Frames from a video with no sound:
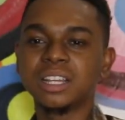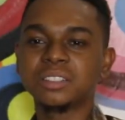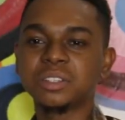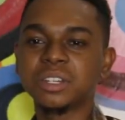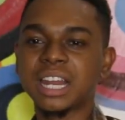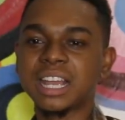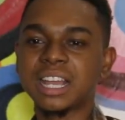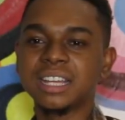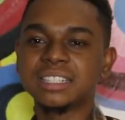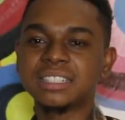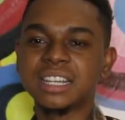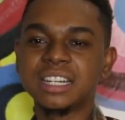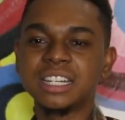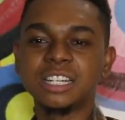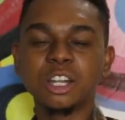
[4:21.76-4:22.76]
so like I
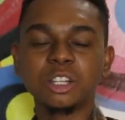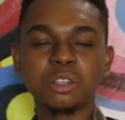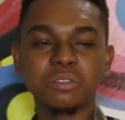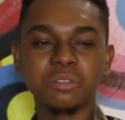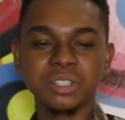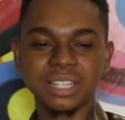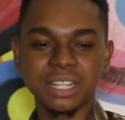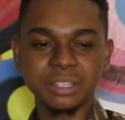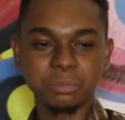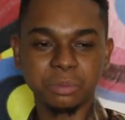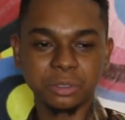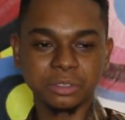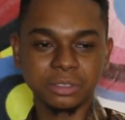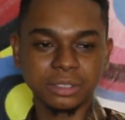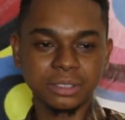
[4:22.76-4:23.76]
said, a lot of us are
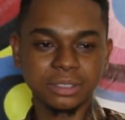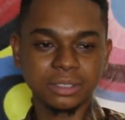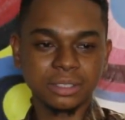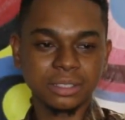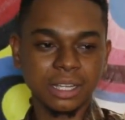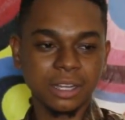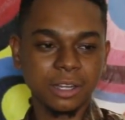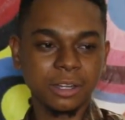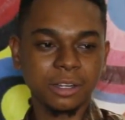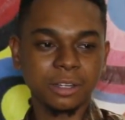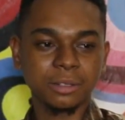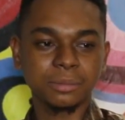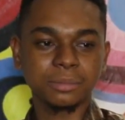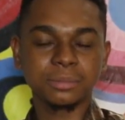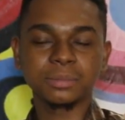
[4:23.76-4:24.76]
hypocrites.
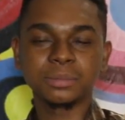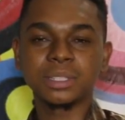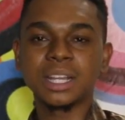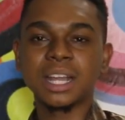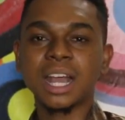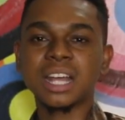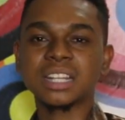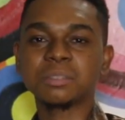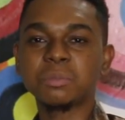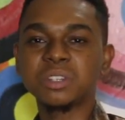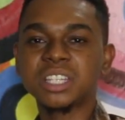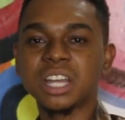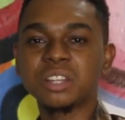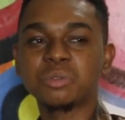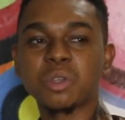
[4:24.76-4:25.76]
Um, as
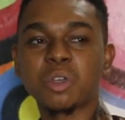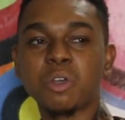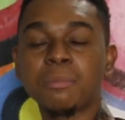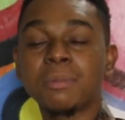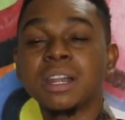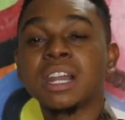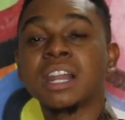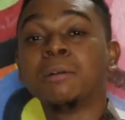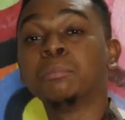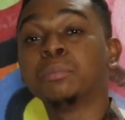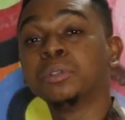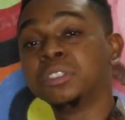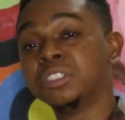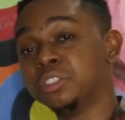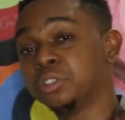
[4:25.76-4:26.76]
much as we come and
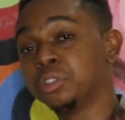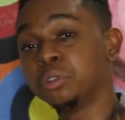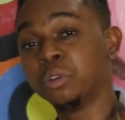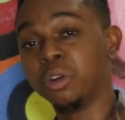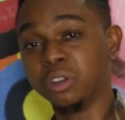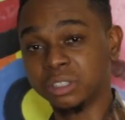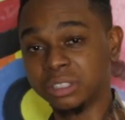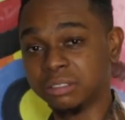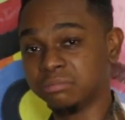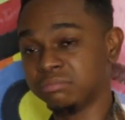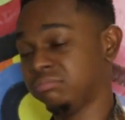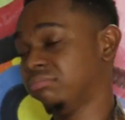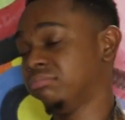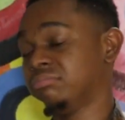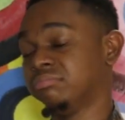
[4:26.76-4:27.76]
lampoon the show on
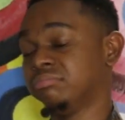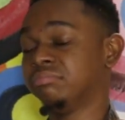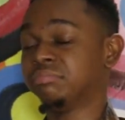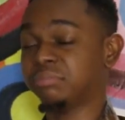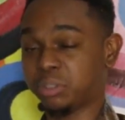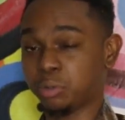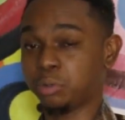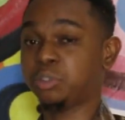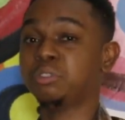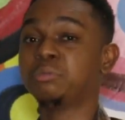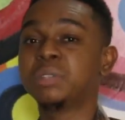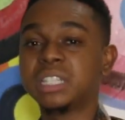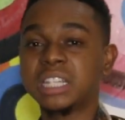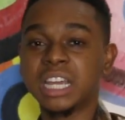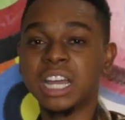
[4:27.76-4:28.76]
social
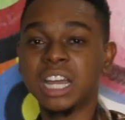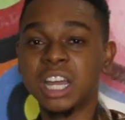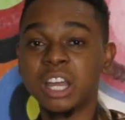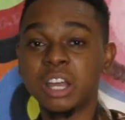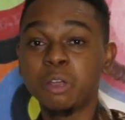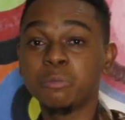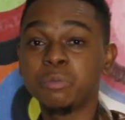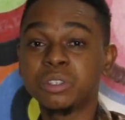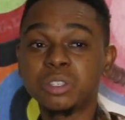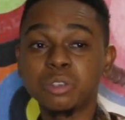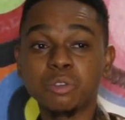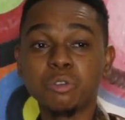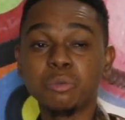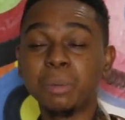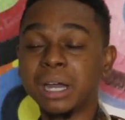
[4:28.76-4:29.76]
media, we
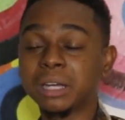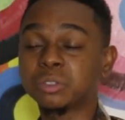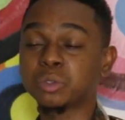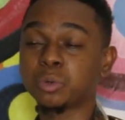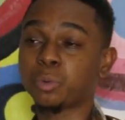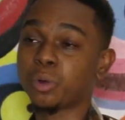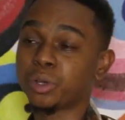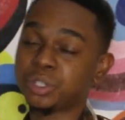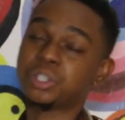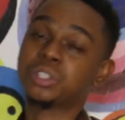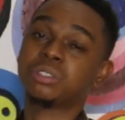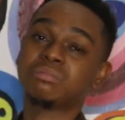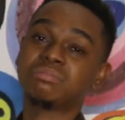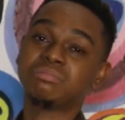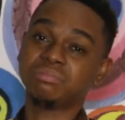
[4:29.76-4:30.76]
still go back to
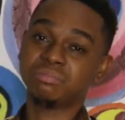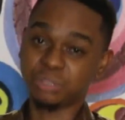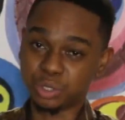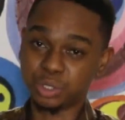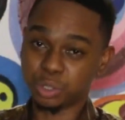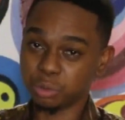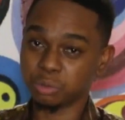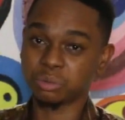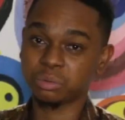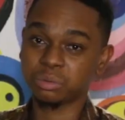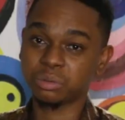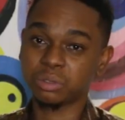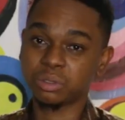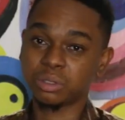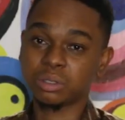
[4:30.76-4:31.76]
watch the show
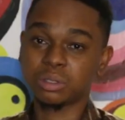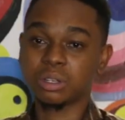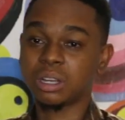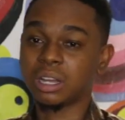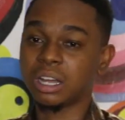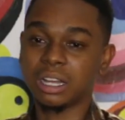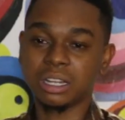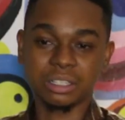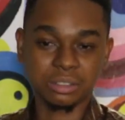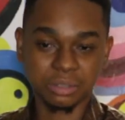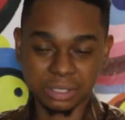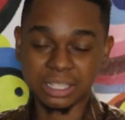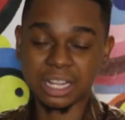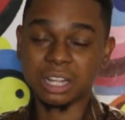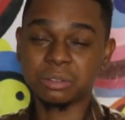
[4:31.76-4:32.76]

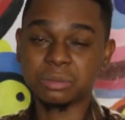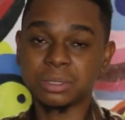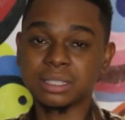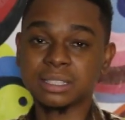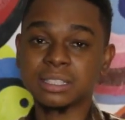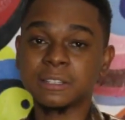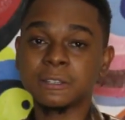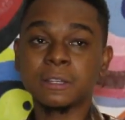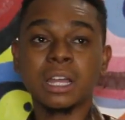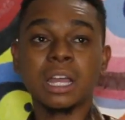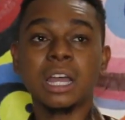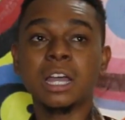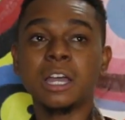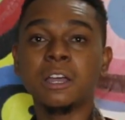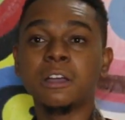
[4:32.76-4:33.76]
to start with.
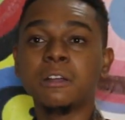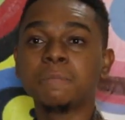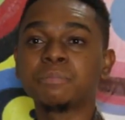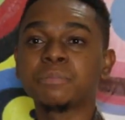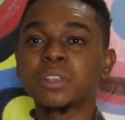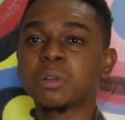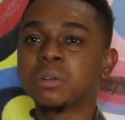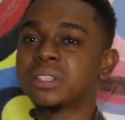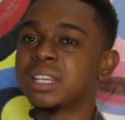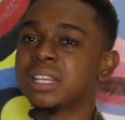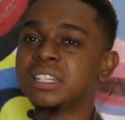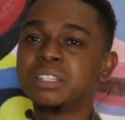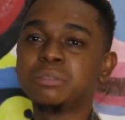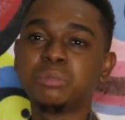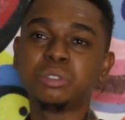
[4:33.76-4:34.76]
Um,
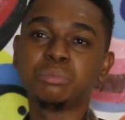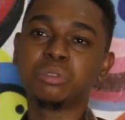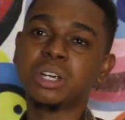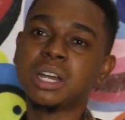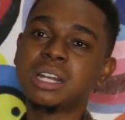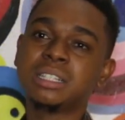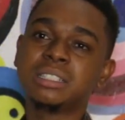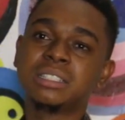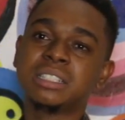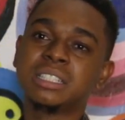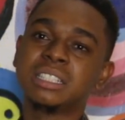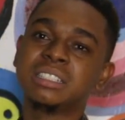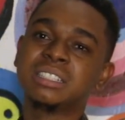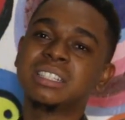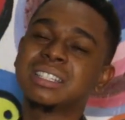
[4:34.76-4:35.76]
concerning
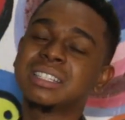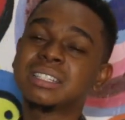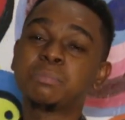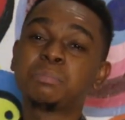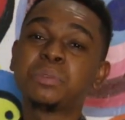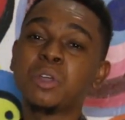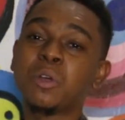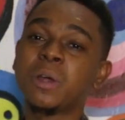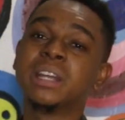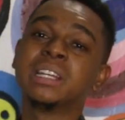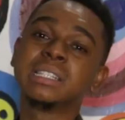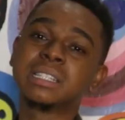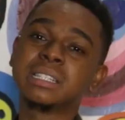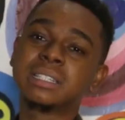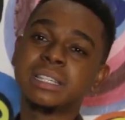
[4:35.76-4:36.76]
immorality, this is pure
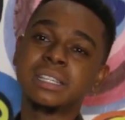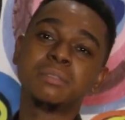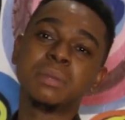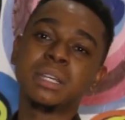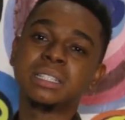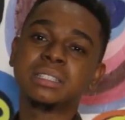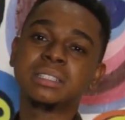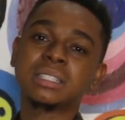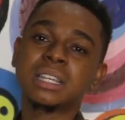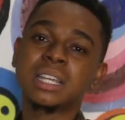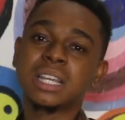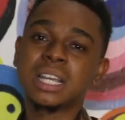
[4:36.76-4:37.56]
entertainment.